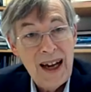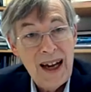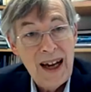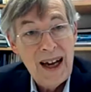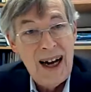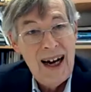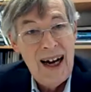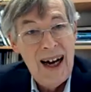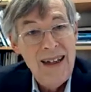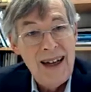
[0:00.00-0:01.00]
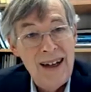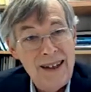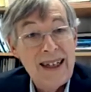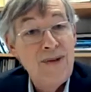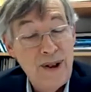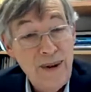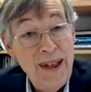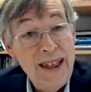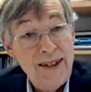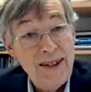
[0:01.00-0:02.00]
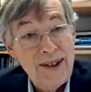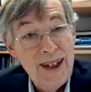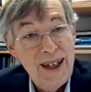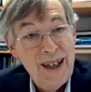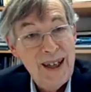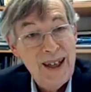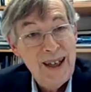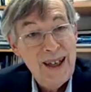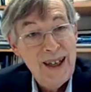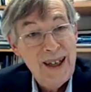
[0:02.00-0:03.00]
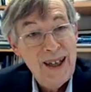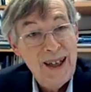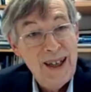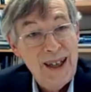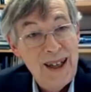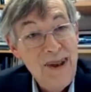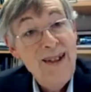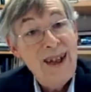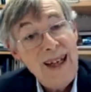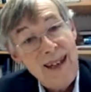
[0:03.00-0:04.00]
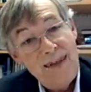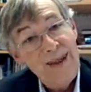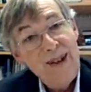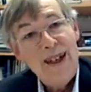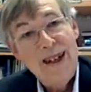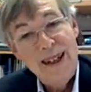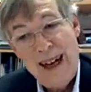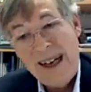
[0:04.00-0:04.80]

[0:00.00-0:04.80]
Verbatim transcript: than is the case for the Greens. The Greens hate anything that is